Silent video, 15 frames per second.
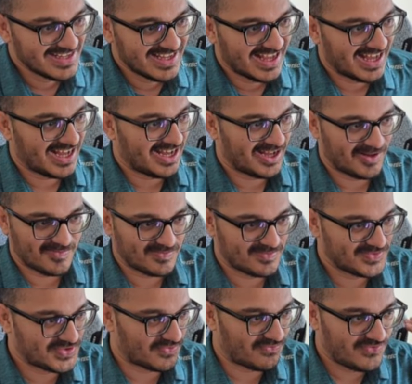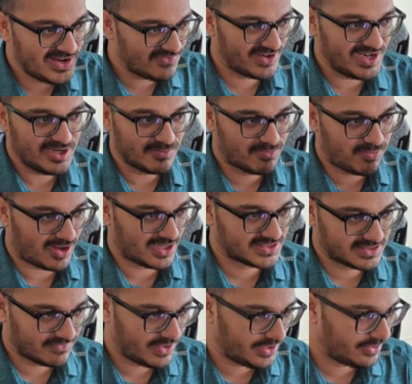So feel free to pause the
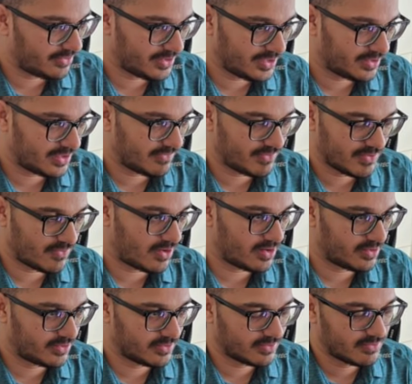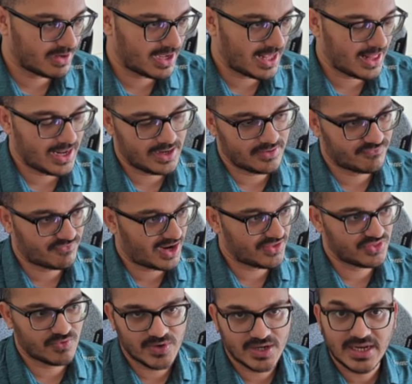video here if you want to and find the
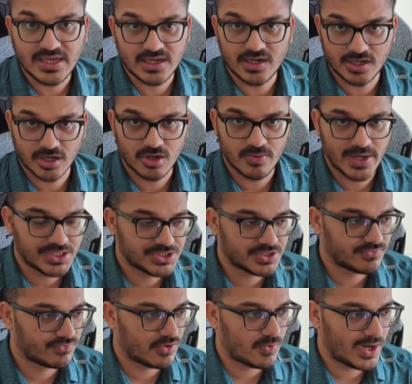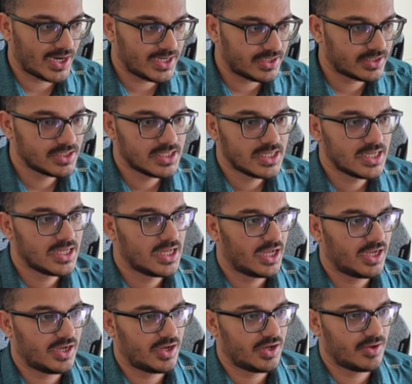winning continuation for White.
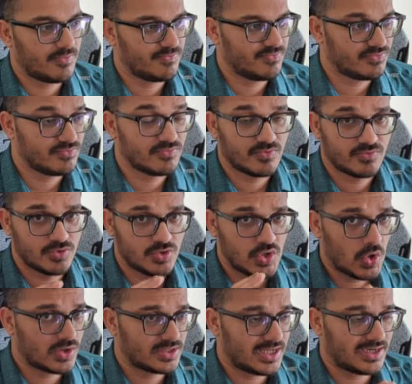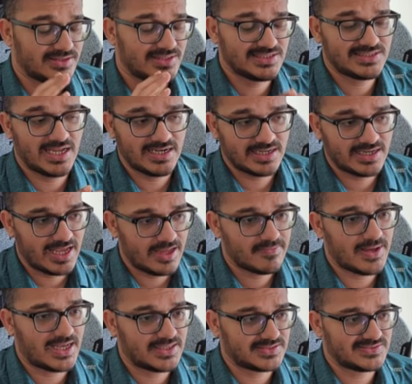um, Note that this endgame
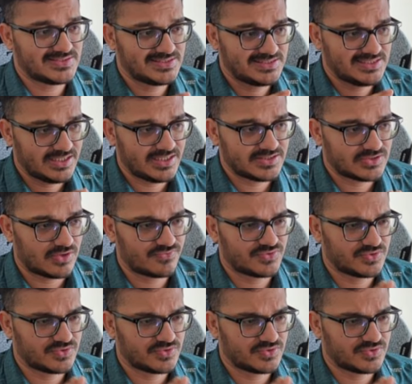has a series of